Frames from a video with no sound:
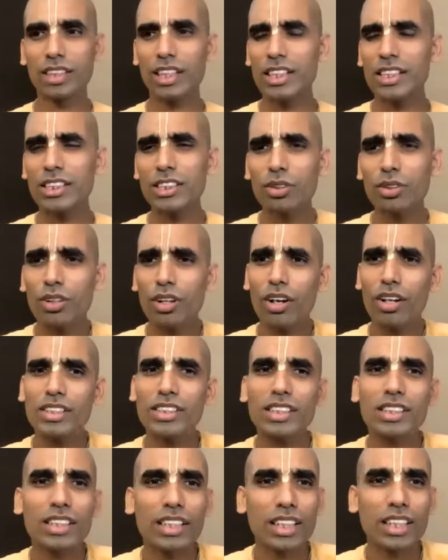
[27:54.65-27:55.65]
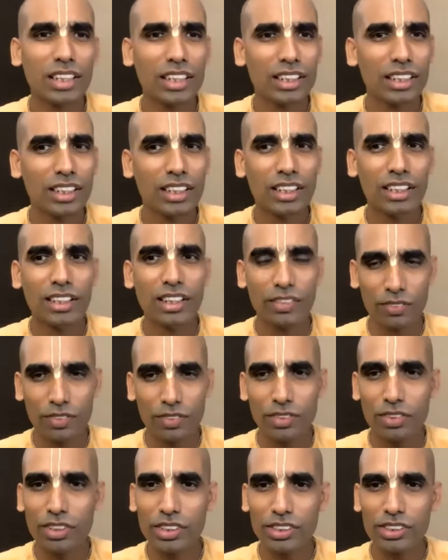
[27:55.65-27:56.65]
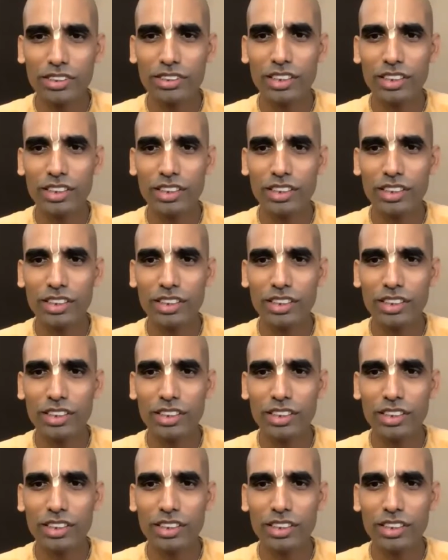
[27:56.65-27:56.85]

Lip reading: It's so logical. Of course,